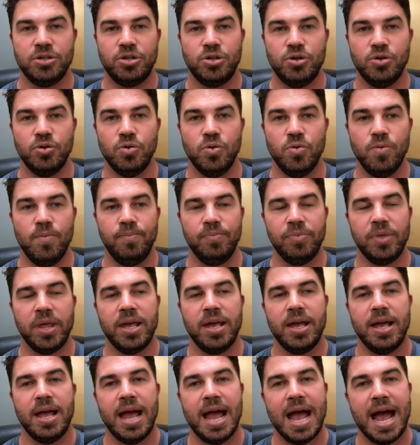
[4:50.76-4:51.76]
to
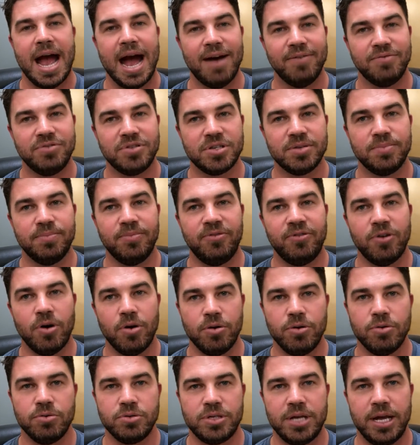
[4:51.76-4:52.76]
have some
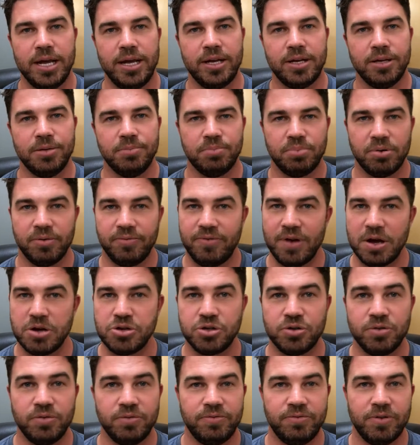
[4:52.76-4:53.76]
photos taken,
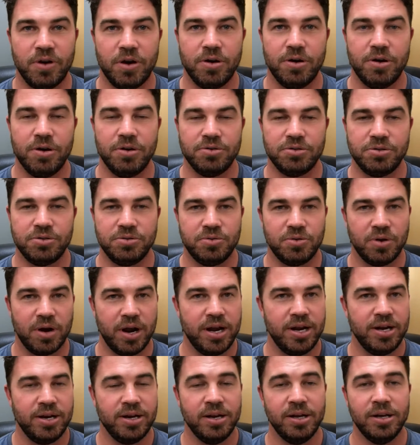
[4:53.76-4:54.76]
professional photos,
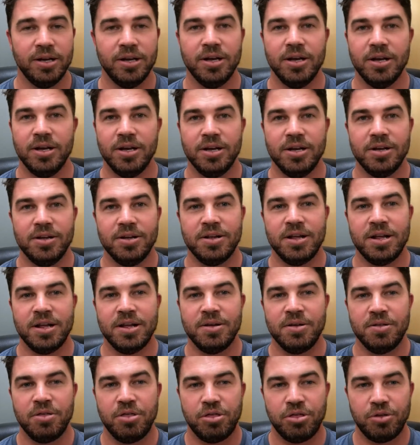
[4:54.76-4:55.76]
great.
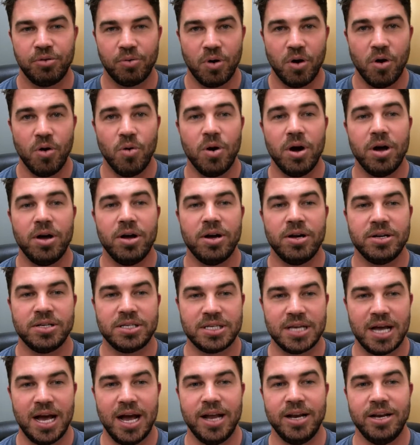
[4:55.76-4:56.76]
Throw a
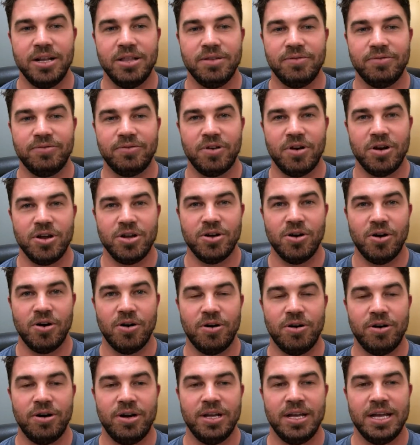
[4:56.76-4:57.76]
sign in the front
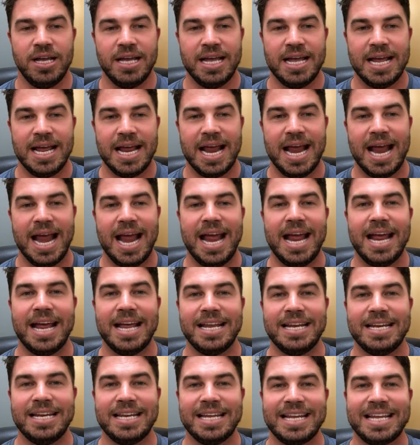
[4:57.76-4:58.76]
yard
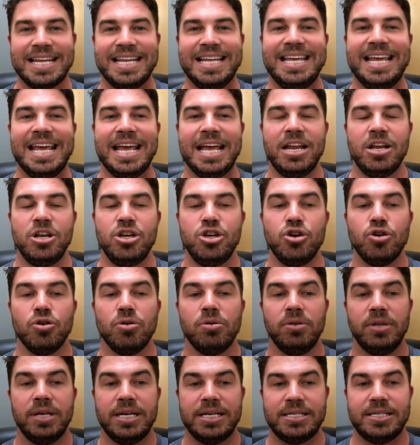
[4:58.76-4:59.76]
and get
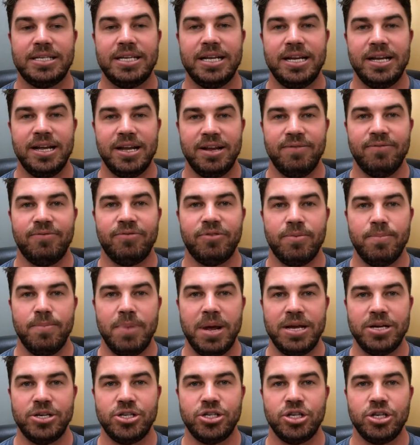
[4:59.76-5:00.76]
your listing
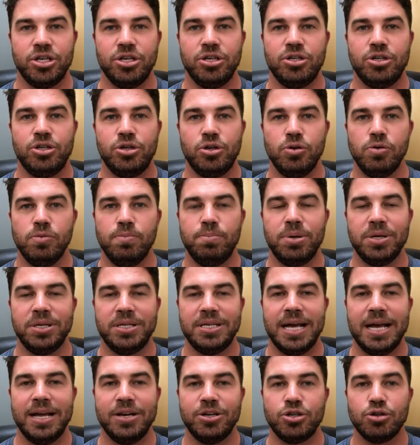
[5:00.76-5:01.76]
information to
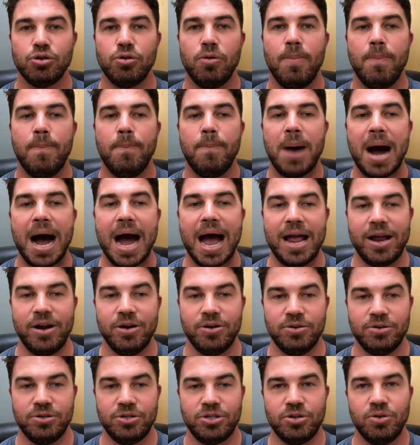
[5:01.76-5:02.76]
potential
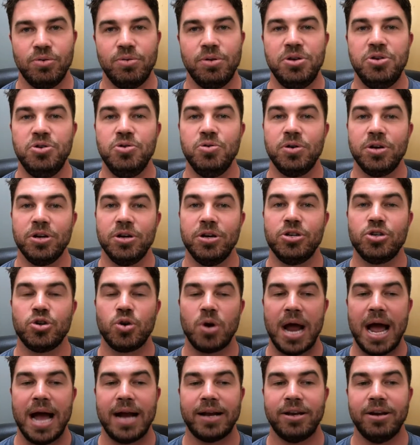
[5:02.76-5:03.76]
buyers so that you can
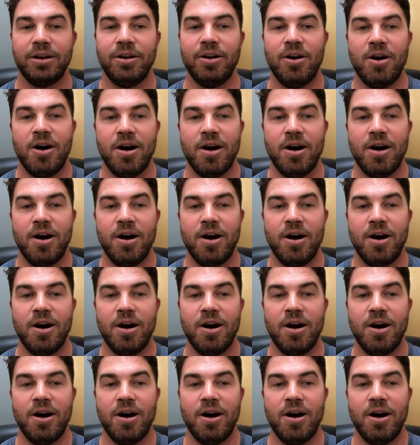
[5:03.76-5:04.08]
attract an